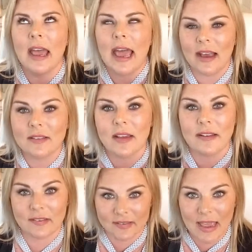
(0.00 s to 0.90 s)
as I
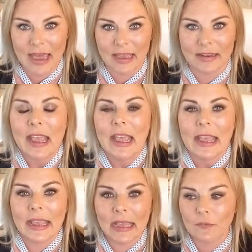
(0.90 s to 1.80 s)
said,
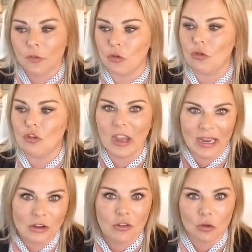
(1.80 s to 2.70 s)
if you change